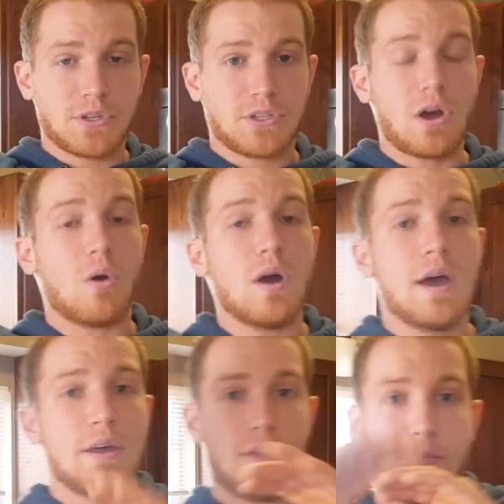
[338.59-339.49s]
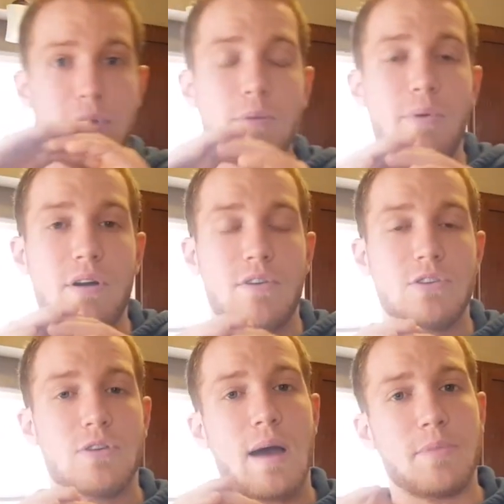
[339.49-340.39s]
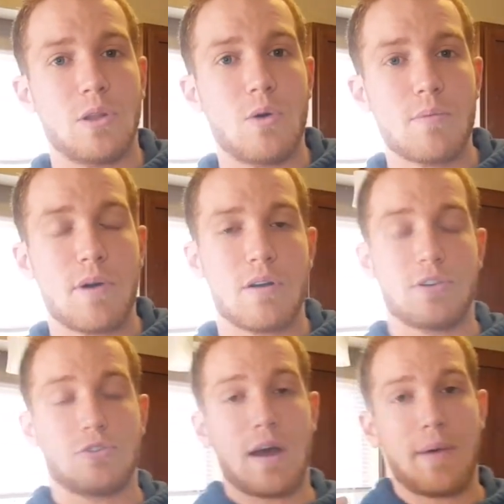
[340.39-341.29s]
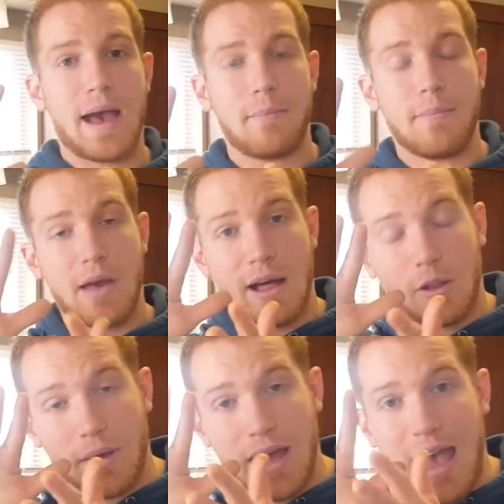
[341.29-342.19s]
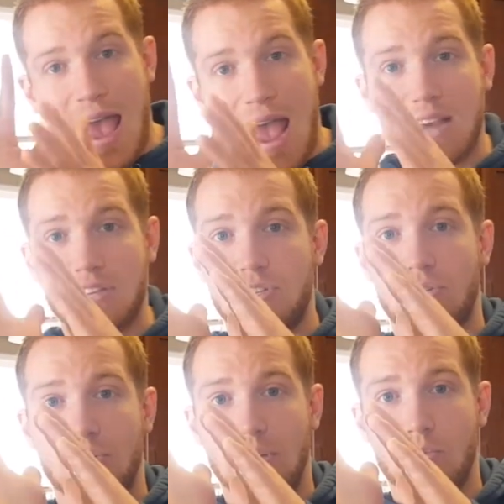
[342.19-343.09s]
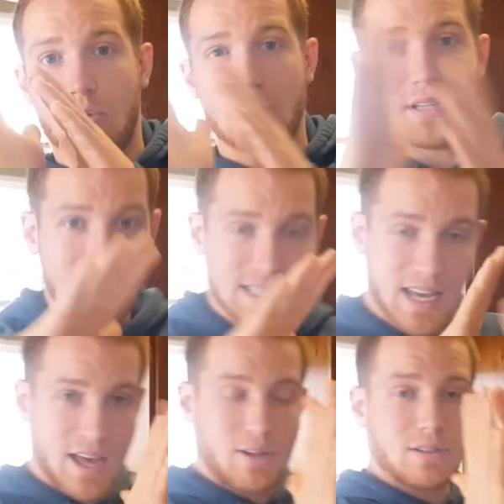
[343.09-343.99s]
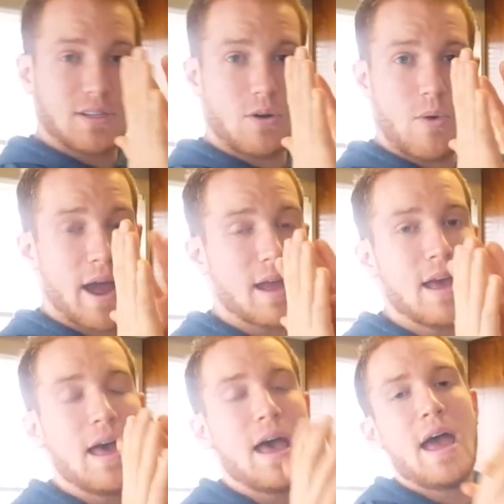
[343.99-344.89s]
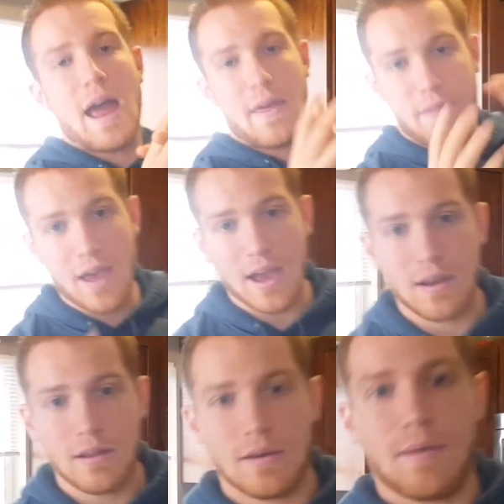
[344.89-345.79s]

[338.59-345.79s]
So the middle part of our trap, the lower part of our trap help externally rotate, tilt it away, and then